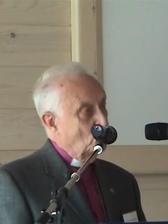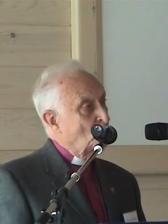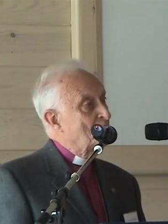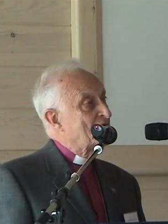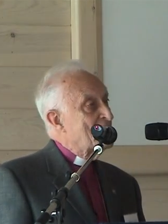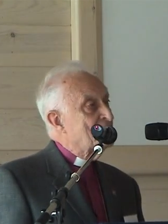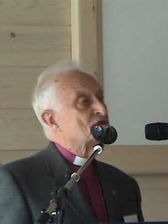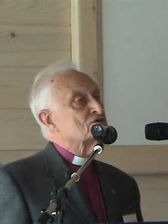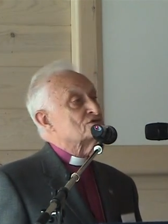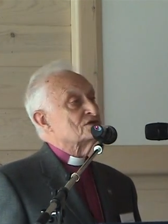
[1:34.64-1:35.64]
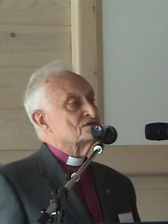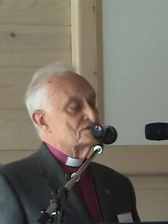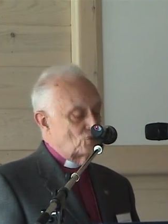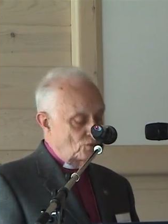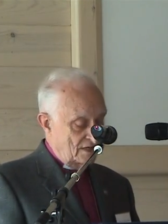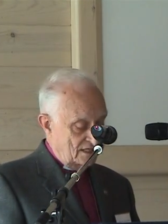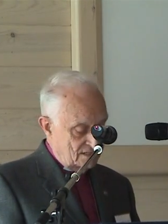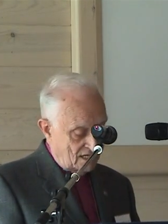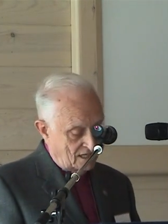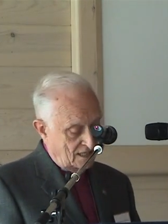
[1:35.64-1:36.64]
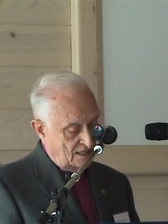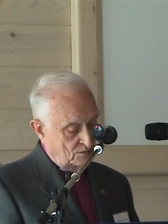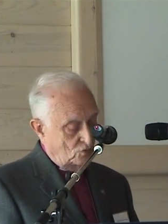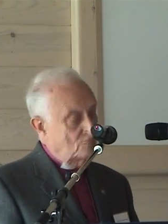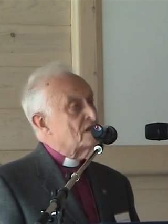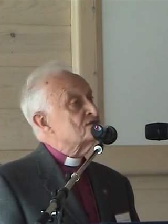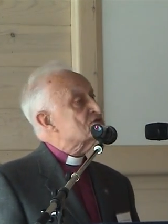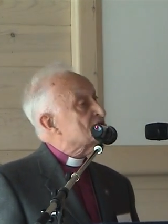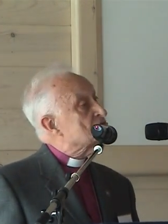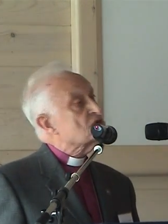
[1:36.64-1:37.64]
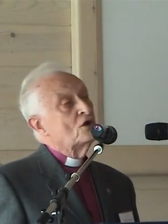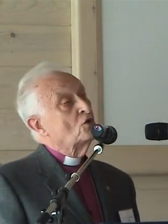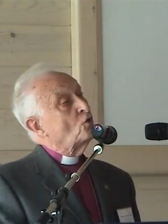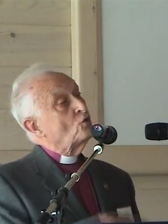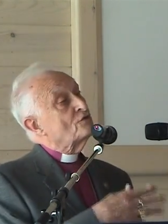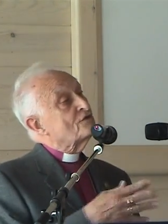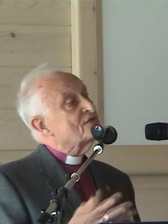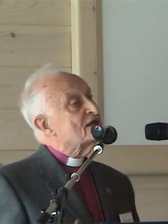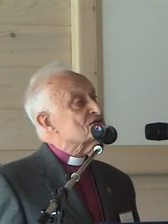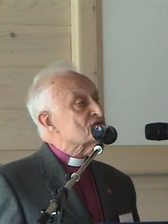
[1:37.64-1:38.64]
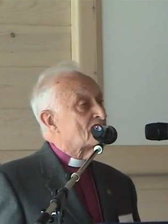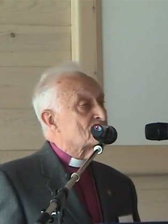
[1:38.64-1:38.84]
All my energies, all my time, all my skills, all the things I